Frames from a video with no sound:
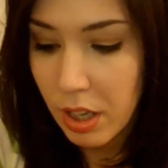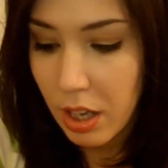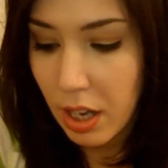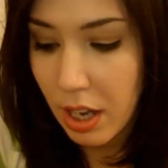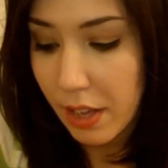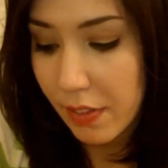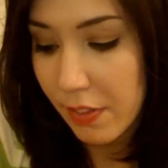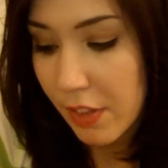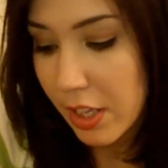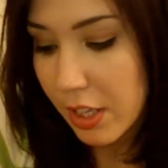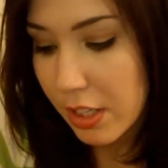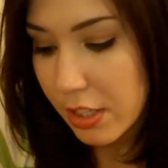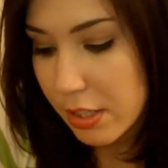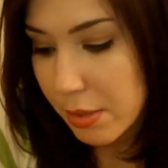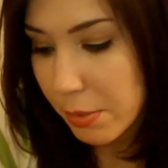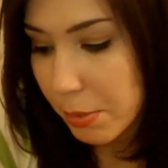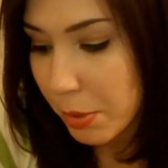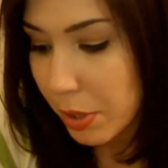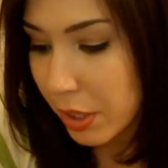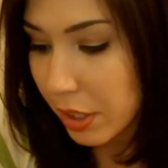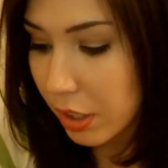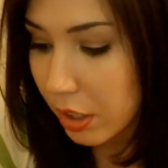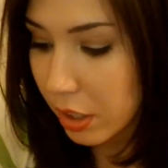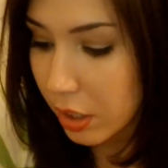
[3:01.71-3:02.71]
I think it's a
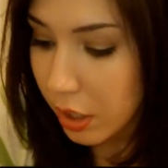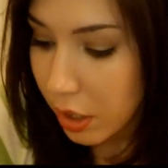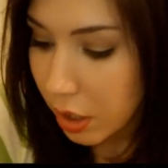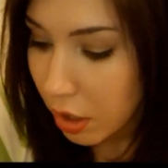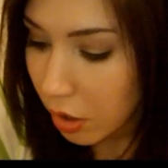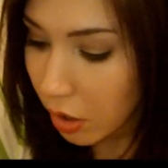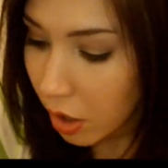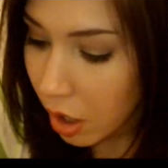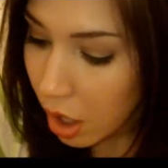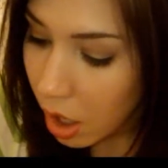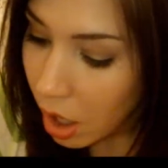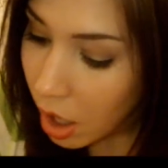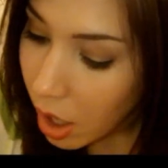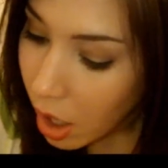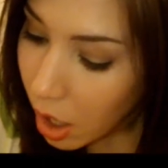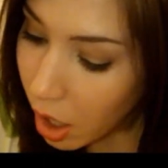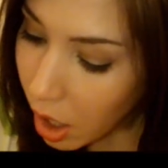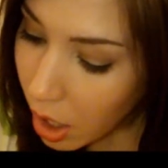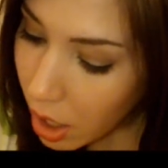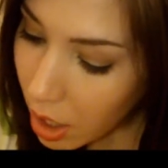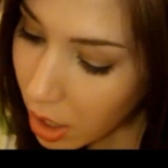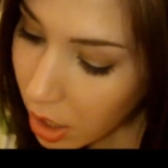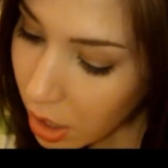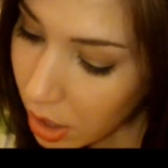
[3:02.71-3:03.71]
pretty good deal.
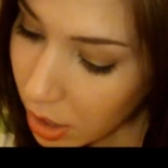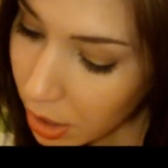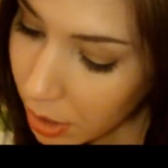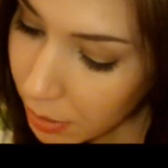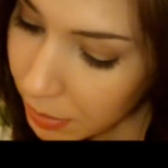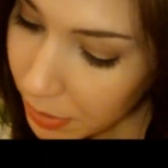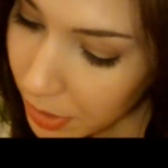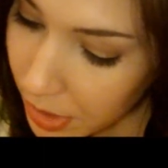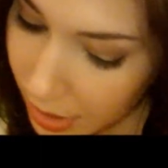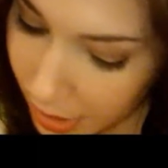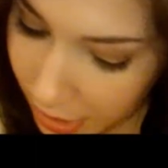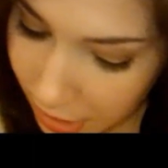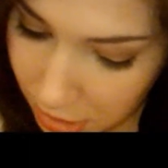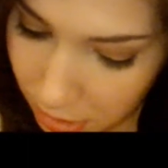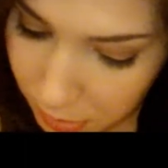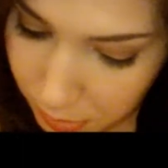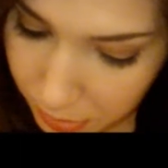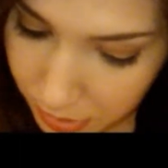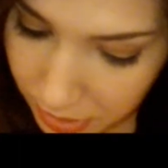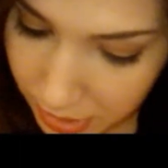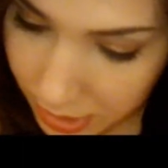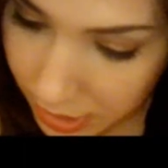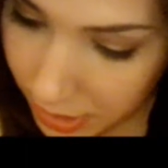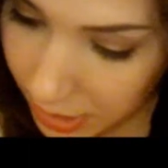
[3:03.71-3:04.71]
Um, the next
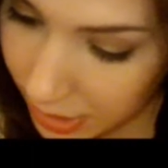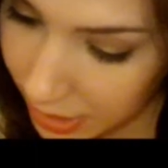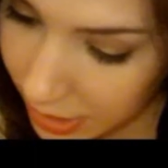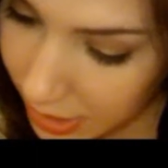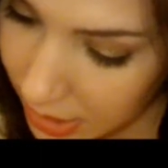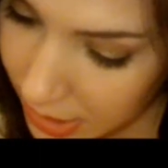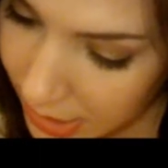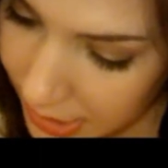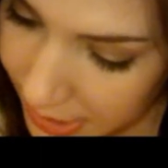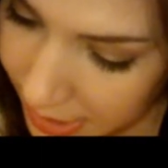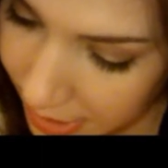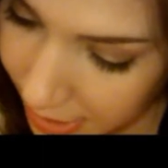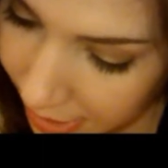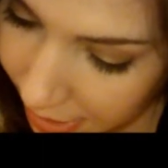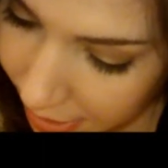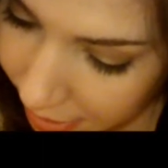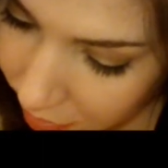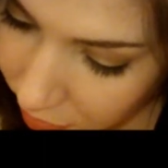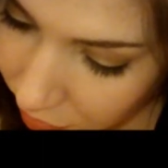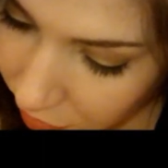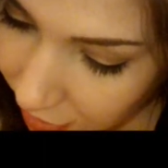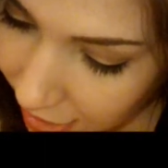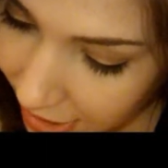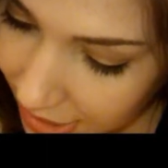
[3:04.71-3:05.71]
one is
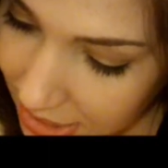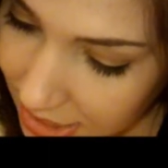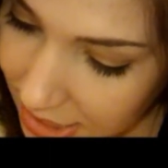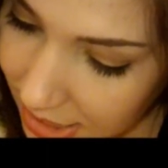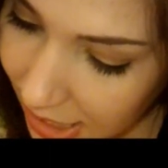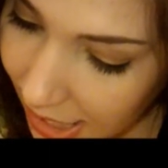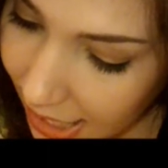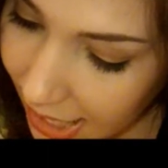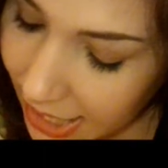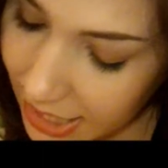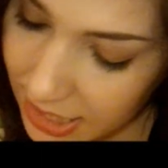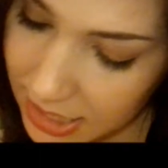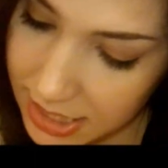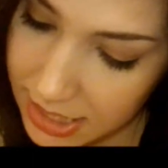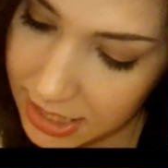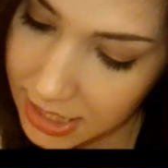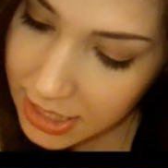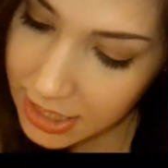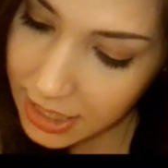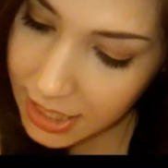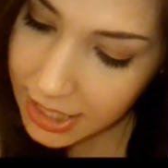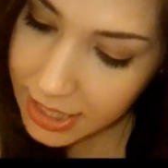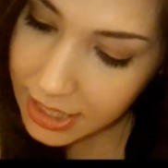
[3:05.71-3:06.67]
Fantastic,